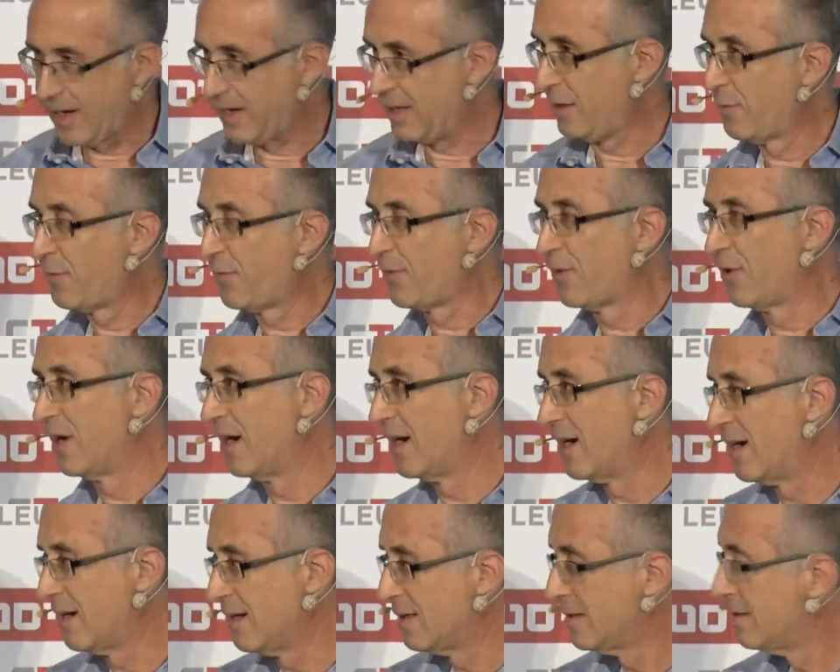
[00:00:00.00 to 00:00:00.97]
Martin for
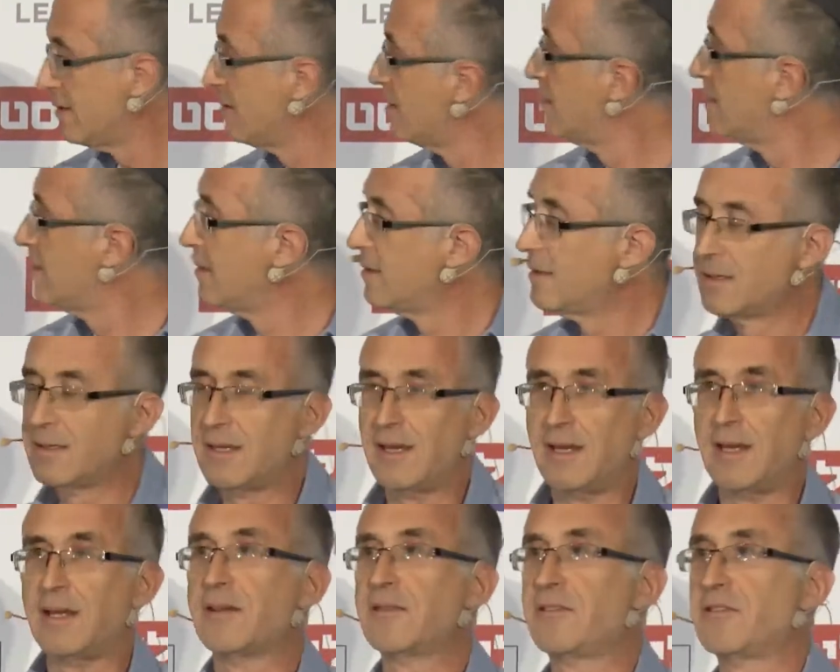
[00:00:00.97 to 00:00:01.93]
uh,
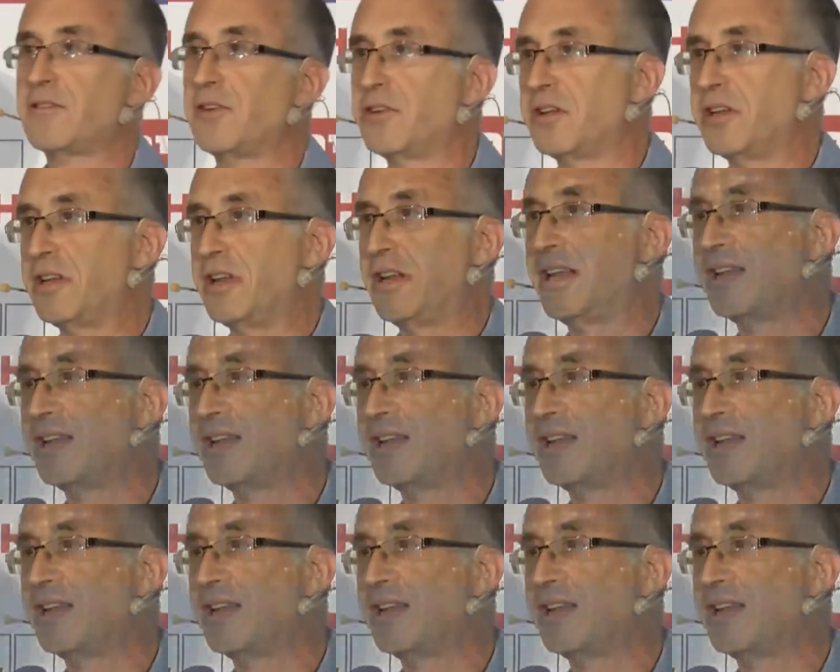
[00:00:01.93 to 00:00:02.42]
getting us started in